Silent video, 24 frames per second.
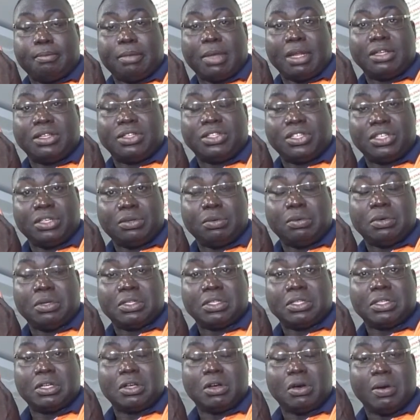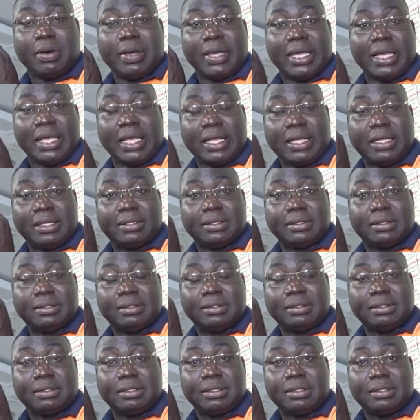But she was going
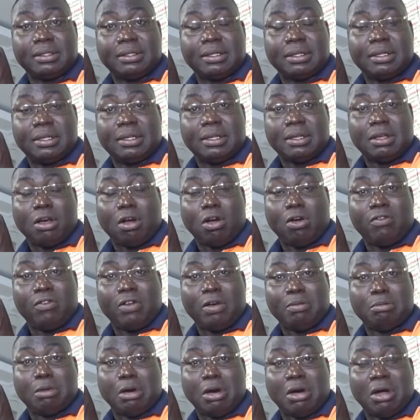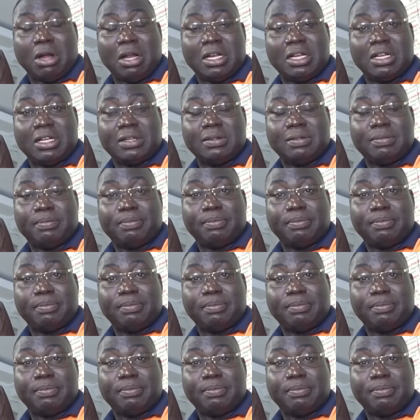overboard